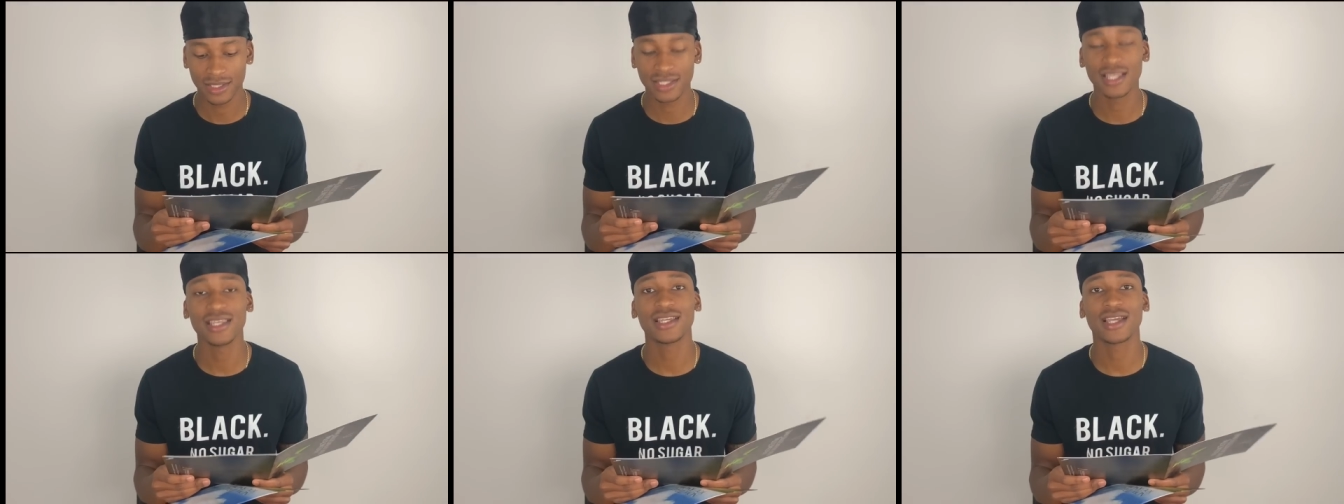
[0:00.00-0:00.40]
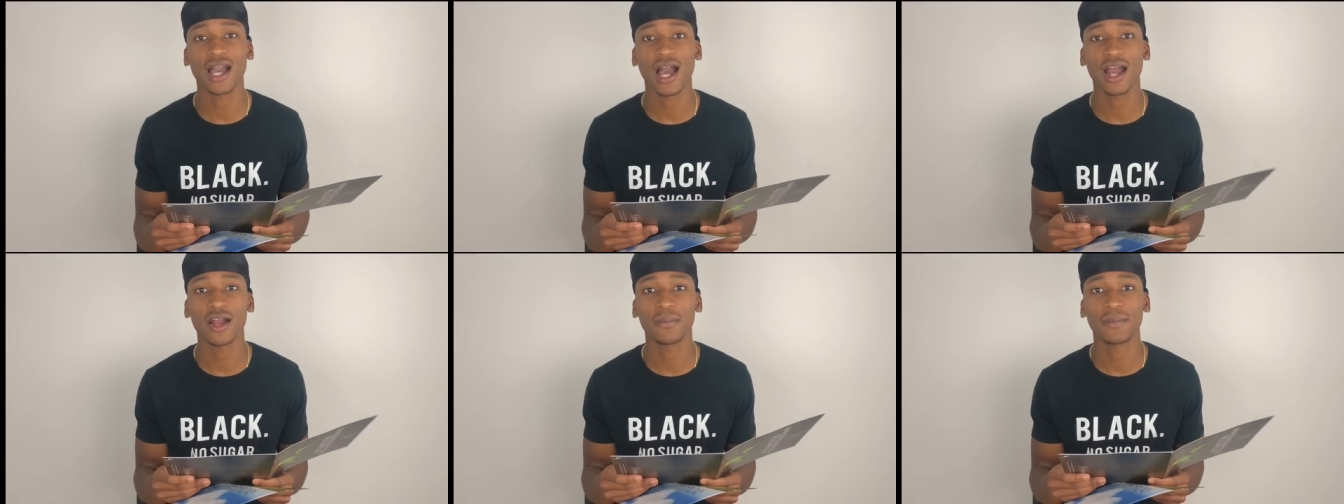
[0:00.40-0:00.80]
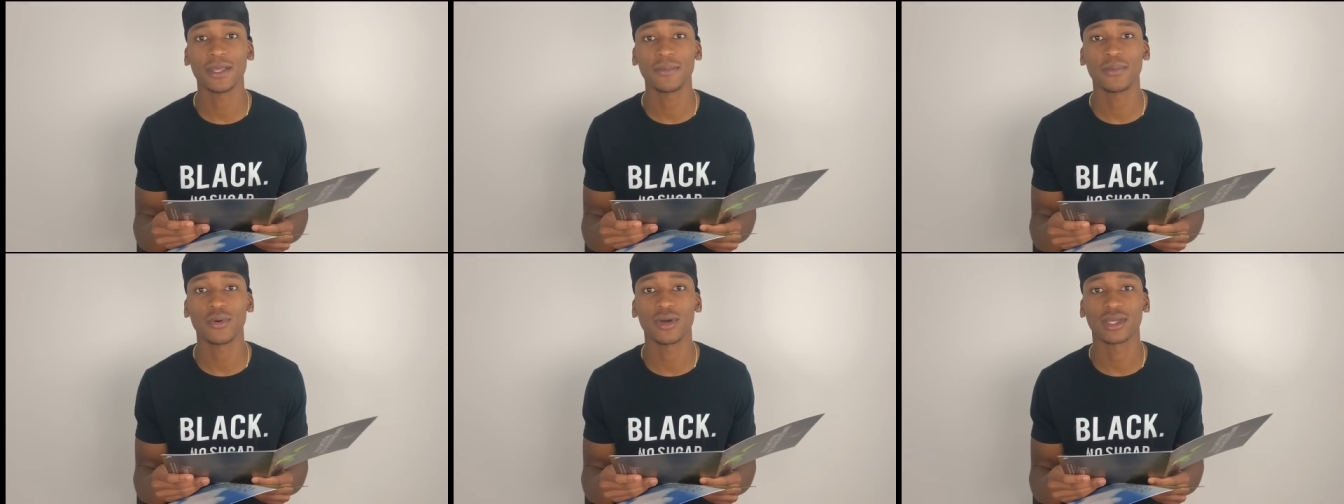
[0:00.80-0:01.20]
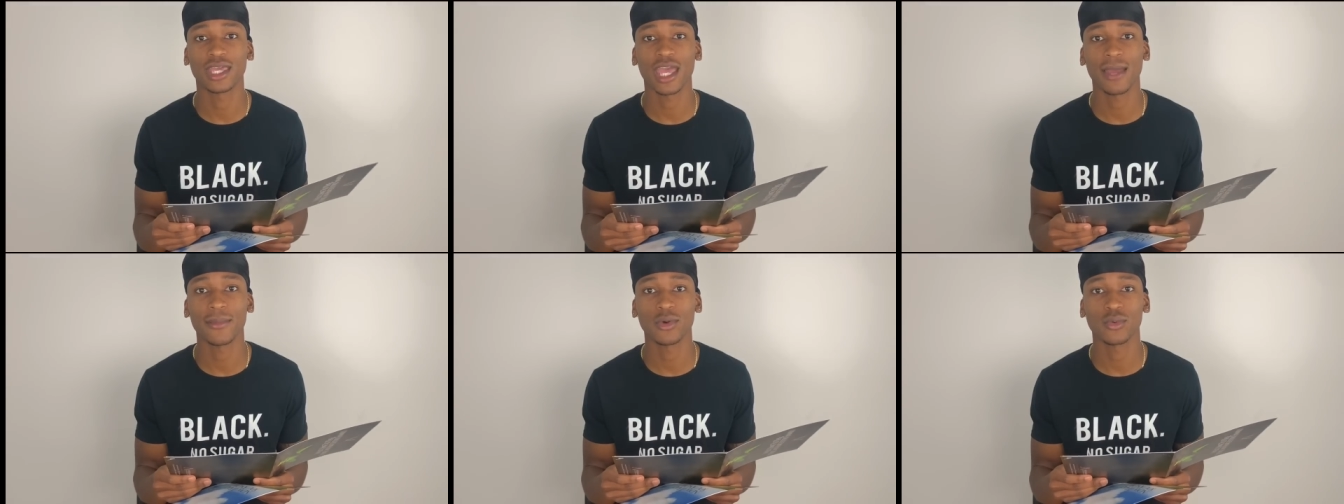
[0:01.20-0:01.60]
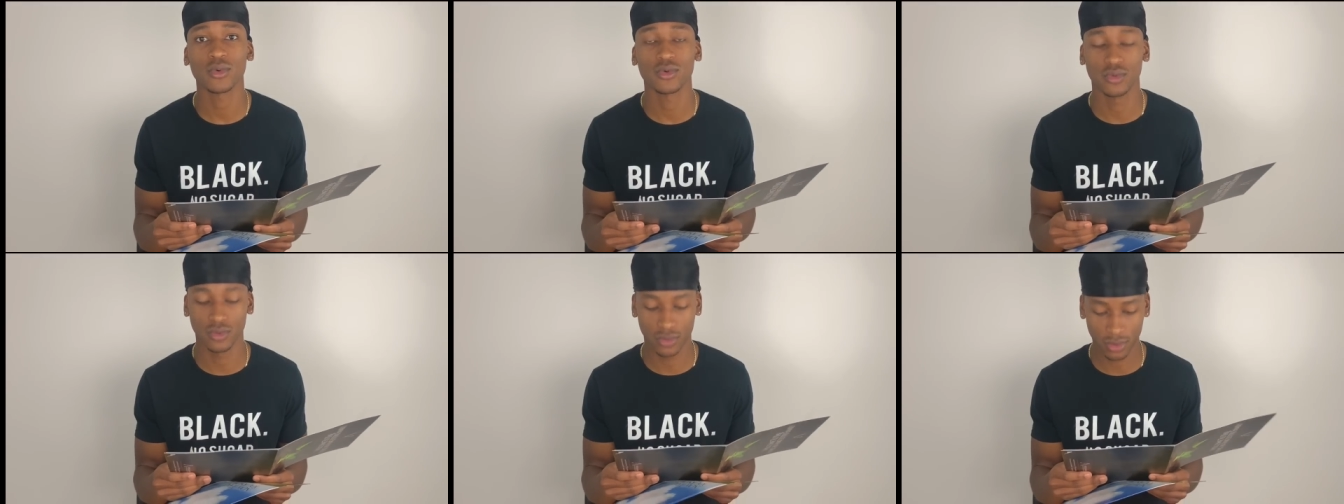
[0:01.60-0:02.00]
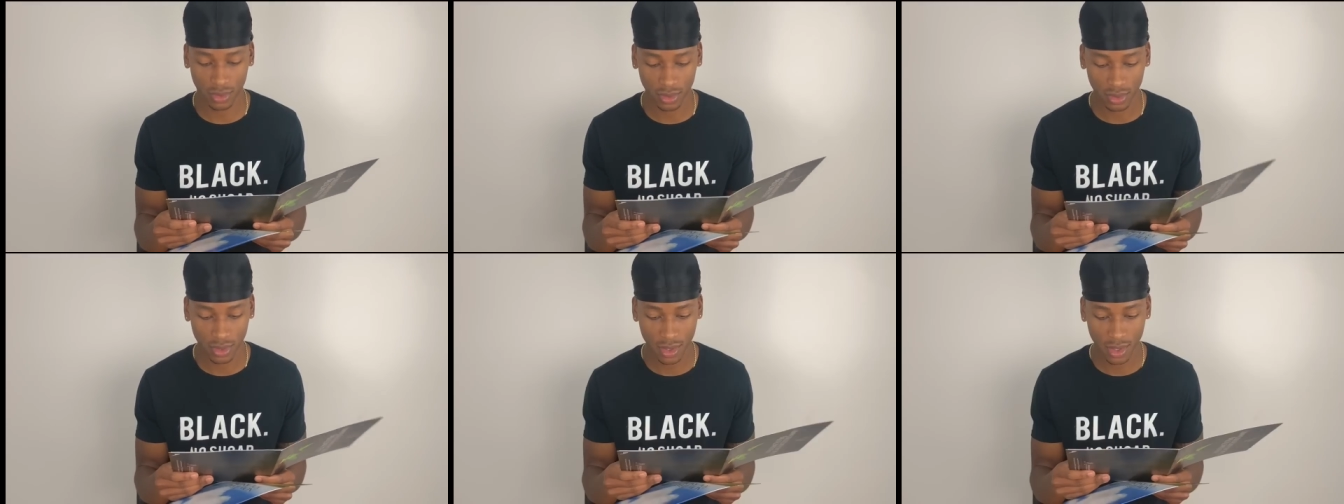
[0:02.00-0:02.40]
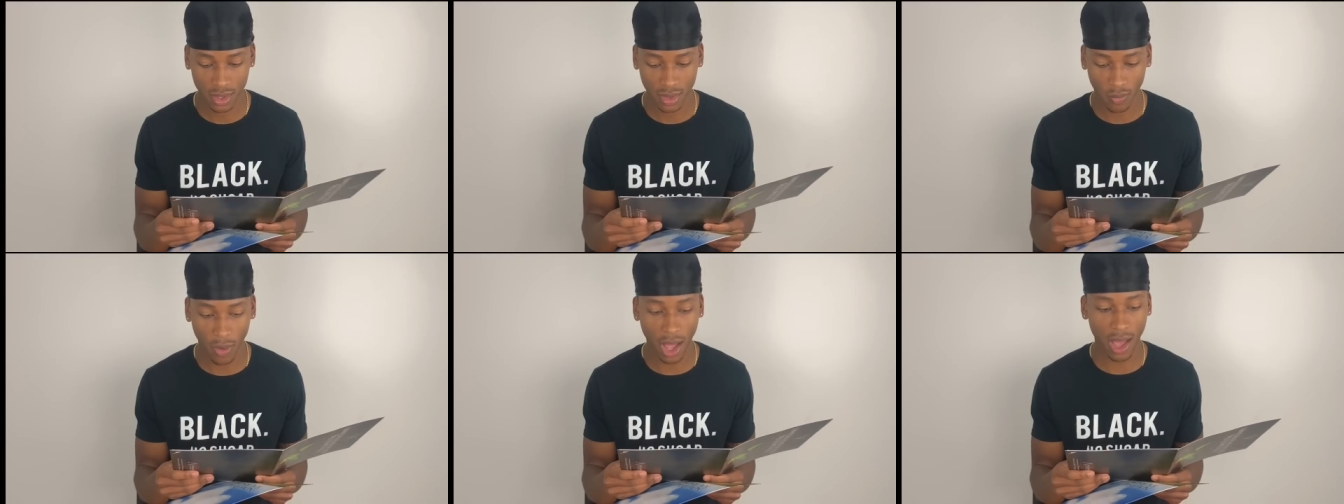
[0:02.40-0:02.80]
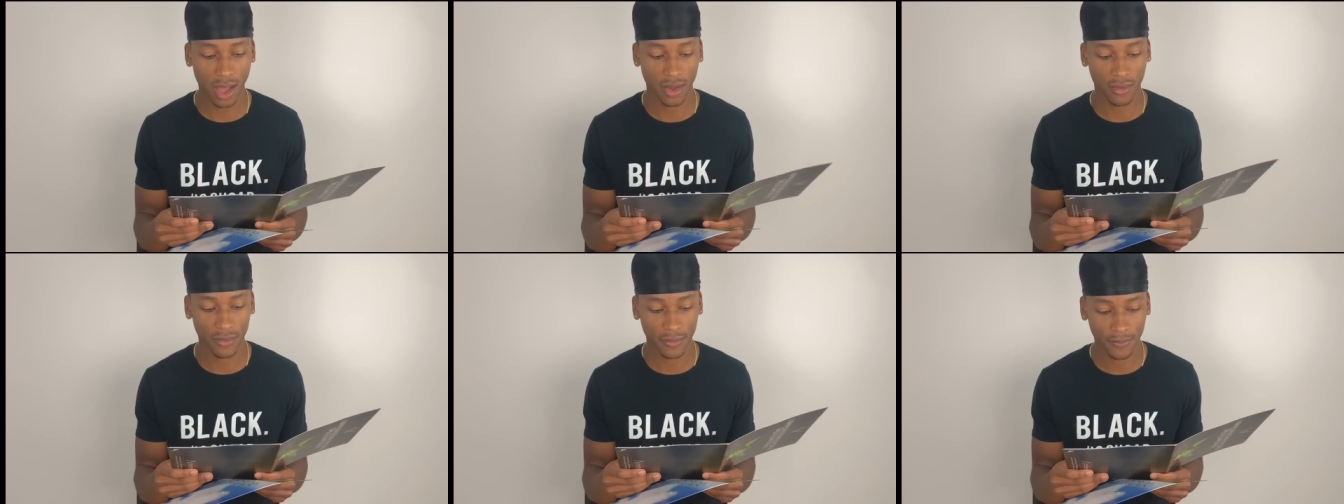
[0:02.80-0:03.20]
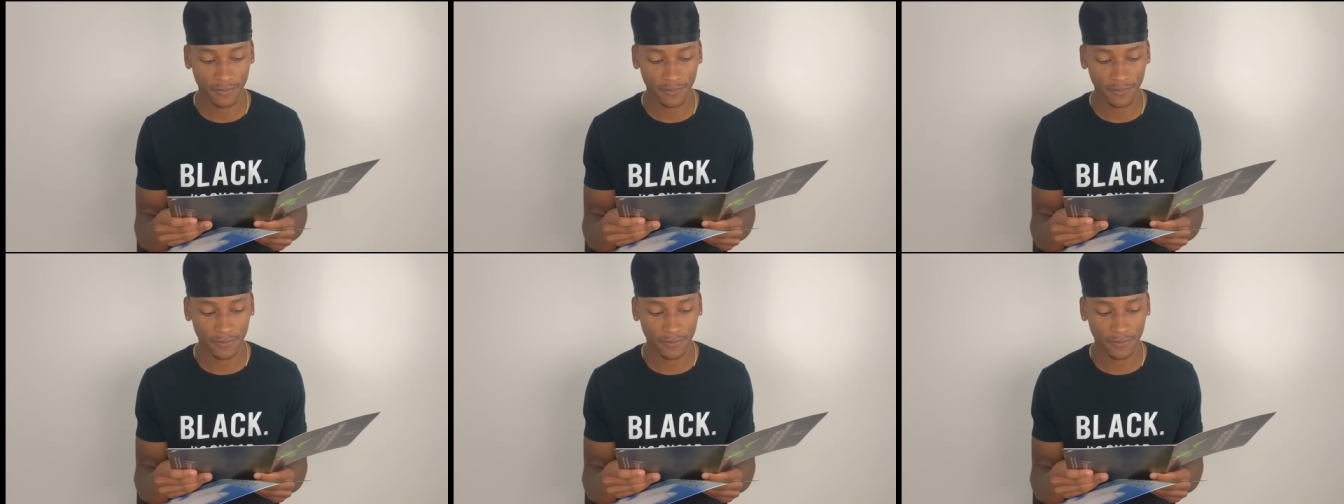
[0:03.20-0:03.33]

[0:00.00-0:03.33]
Tikar people in Cameroon. Wow.